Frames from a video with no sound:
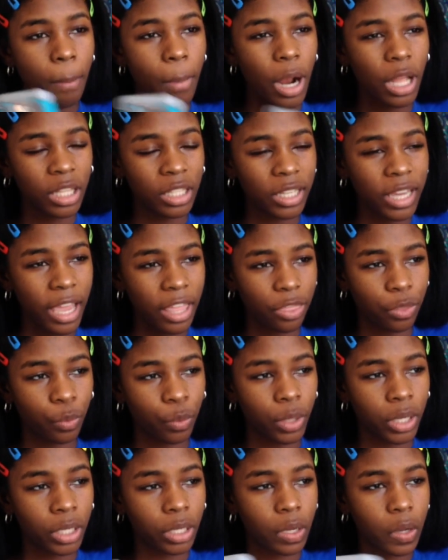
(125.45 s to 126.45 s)
Marla
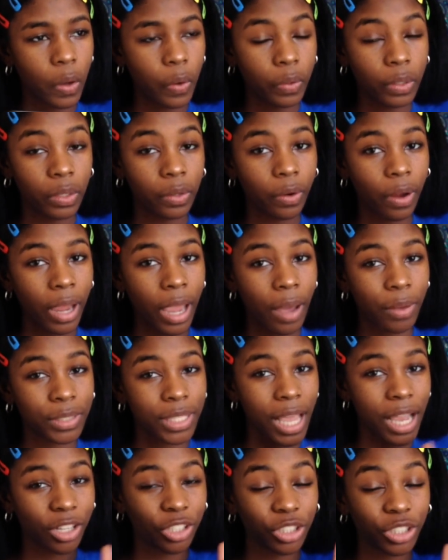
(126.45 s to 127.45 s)
Catherine, Conan Gray, I was
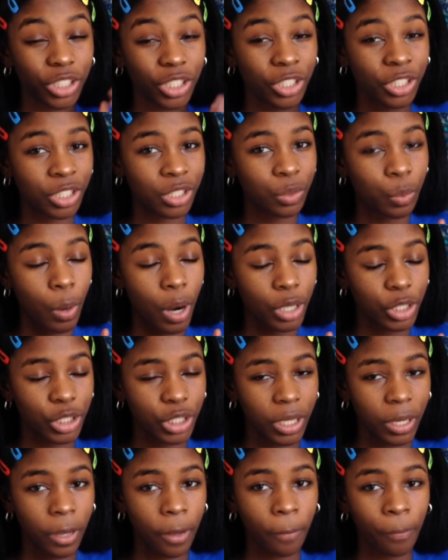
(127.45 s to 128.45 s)
actually just
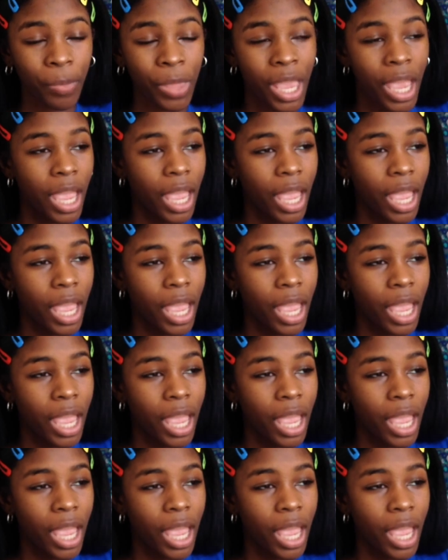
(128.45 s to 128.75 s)
watching him,